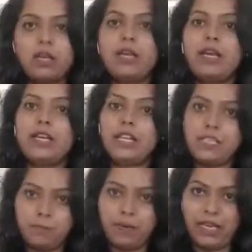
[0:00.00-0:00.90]
It is
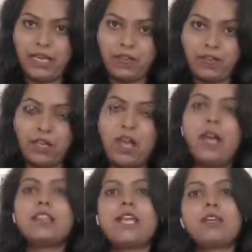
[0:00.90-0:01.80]
believed
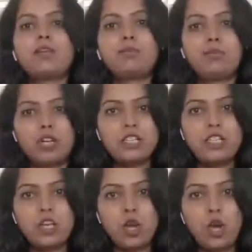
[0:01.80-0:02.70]
that personal
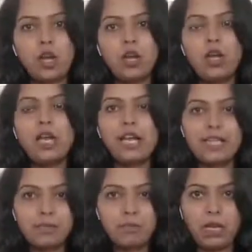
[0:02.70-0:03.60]
law is
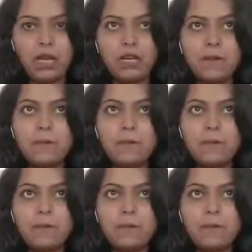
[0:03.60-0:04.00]
made